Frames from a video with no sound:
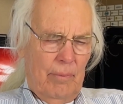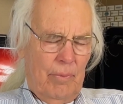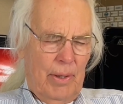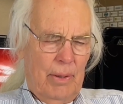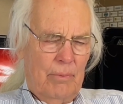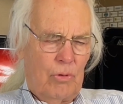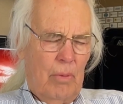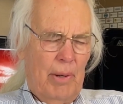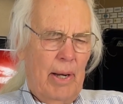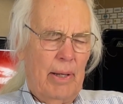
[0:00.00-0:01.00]
the
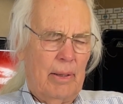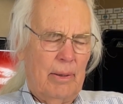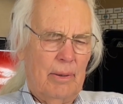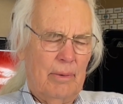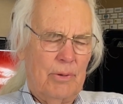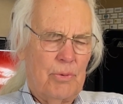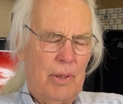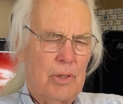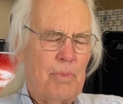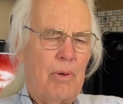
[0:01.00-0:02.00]
traumatic
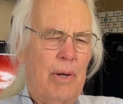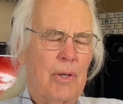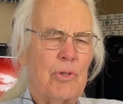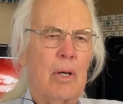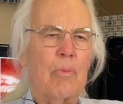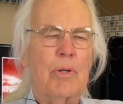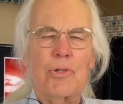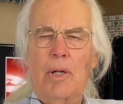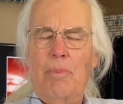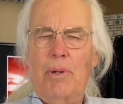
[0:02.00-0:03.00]
experience there with
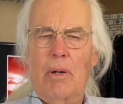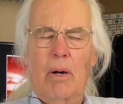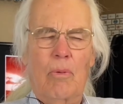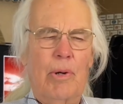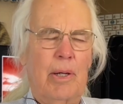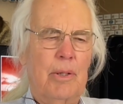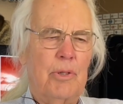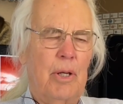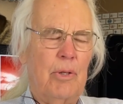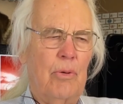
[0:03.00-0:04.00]
CPR, we
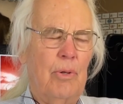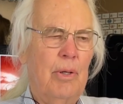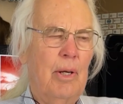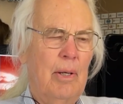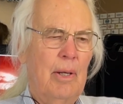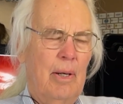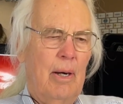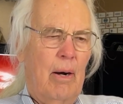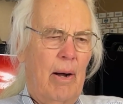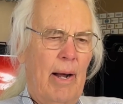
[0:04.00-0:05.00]
continued
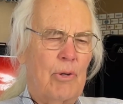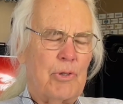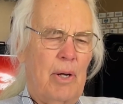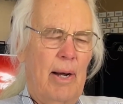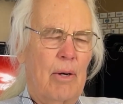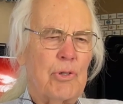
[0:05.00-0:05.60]
our house-to-house